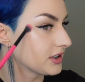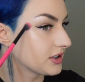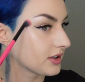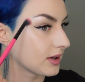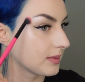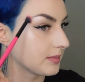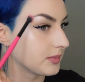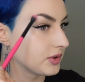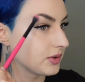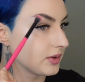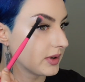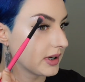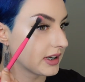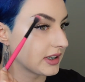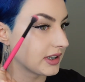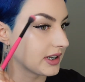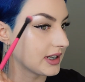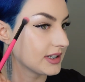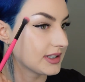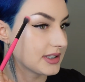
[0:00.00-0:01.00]
So I'm doing a
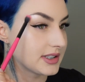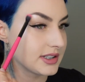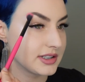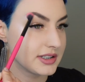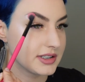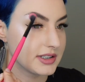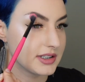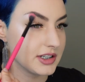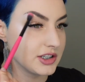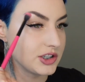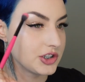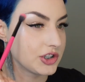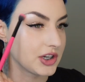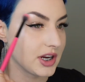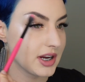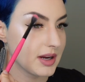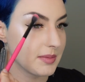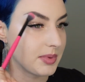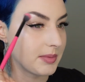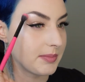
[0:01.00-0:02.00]
nice C
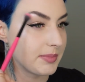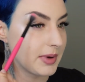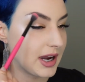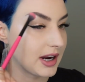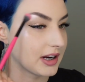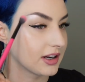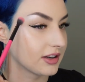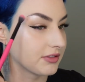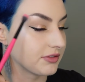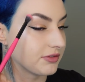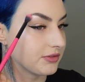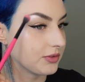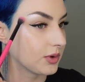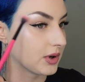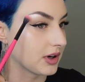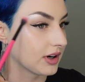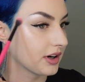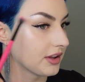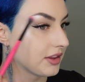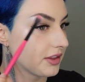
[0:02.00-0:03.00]
shape back and
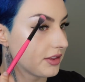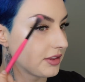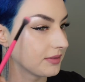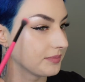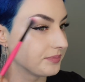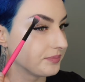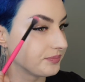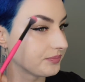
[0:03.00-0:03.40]
forth.